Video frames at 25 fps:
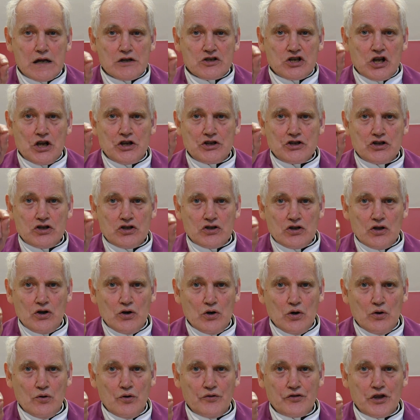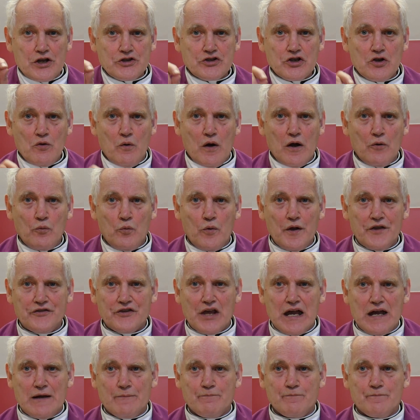to know that you are with
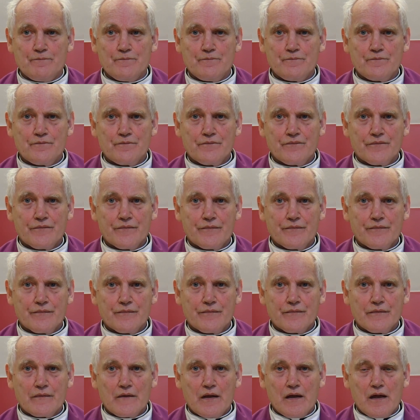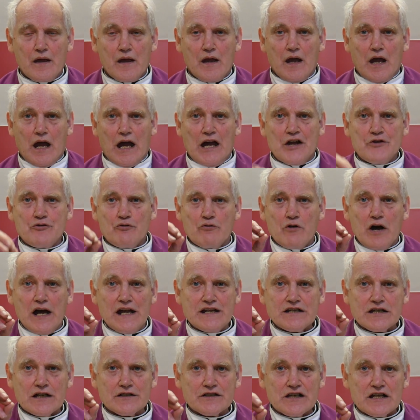them, and
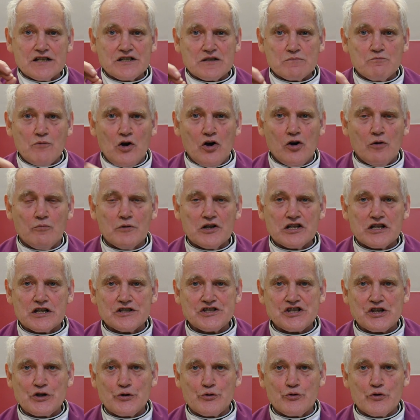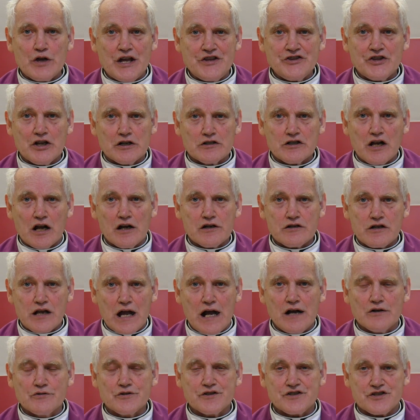right at this moment to surrender their
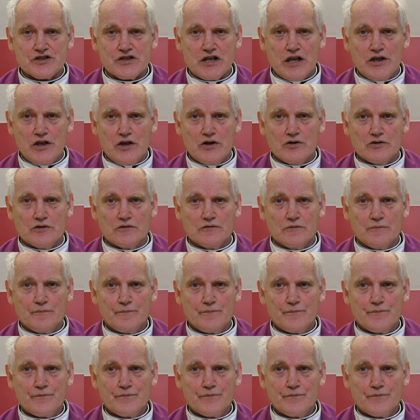doubts to you.